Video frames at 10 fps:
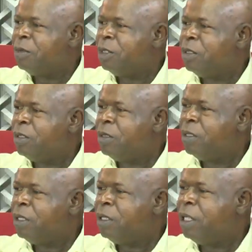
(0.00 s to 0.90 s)
A
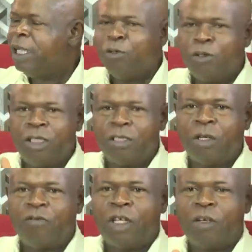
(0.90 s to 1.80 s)
unit of
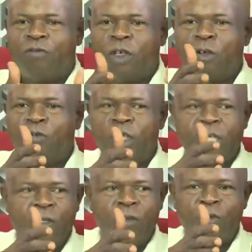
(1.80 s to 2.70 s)

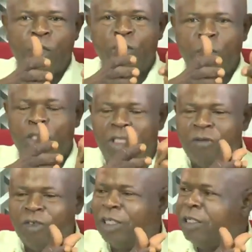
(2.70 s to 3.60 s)
somebody living in a
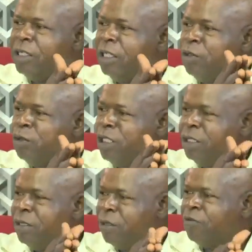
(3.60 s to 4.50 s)
unit of a
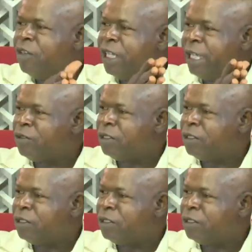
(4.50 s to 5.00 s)
house now